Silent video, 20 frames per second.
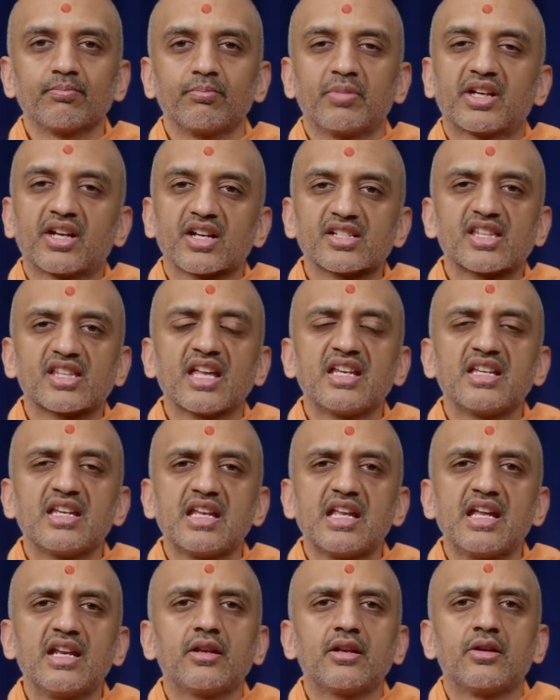because they
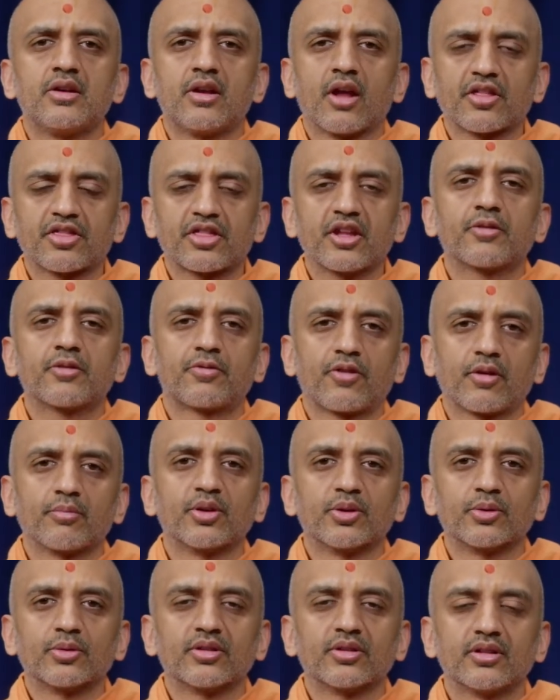need nothing from
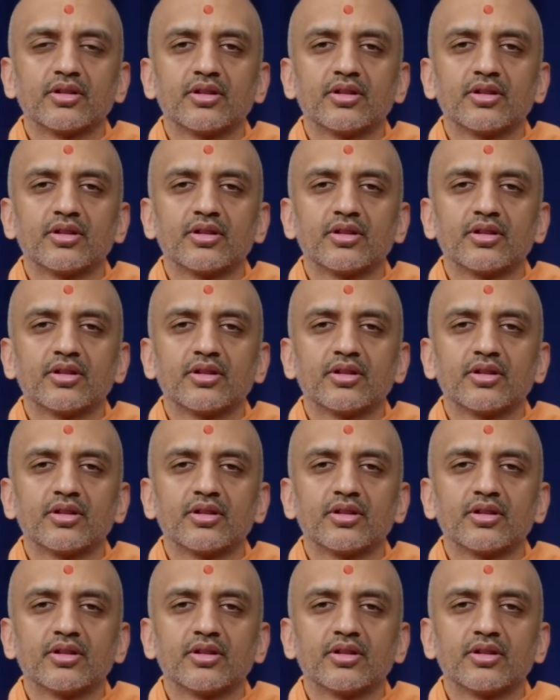you,